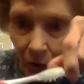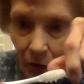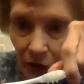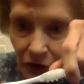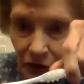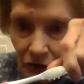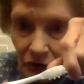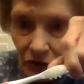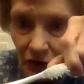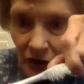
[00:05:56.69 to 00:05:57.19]

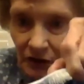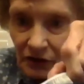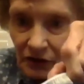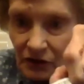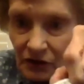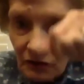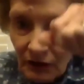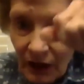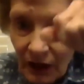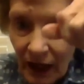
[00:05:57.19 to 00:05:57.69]
you could
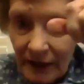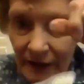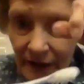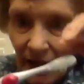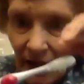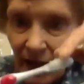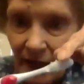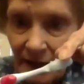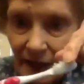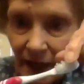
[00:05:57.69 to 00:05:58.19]
do like
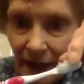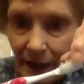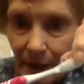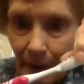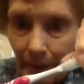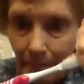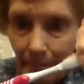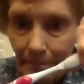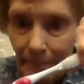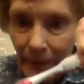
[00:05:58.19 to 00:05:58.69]
that, kind of
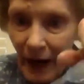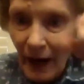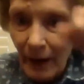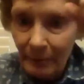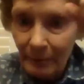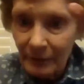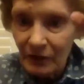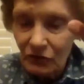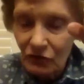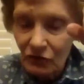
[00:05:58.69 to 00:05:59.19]

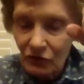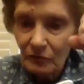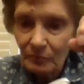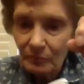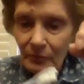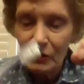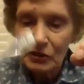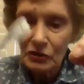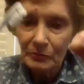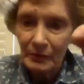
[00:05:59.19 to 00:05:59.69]
pop the
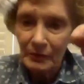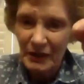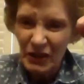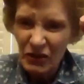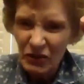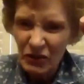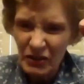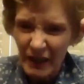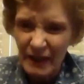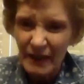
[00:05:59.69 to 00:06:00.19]
toothbrush, but
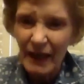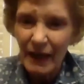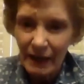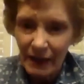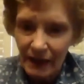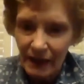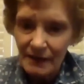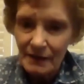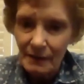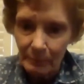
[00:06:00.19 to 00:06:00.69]
usually that
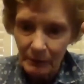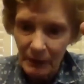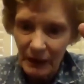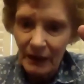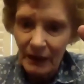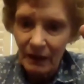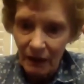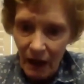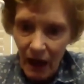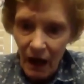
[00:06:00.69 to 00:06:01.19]
gets a big
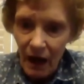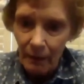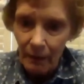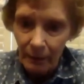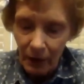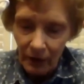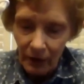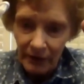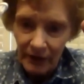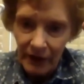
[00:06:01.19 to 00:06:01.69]
glob
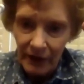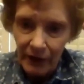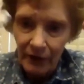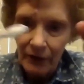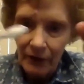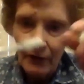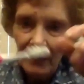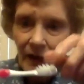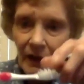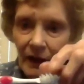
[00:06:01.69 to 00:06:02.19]
on
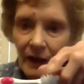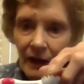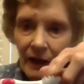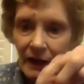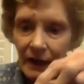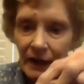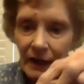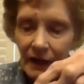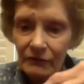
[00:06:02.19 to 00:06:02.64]
there. If you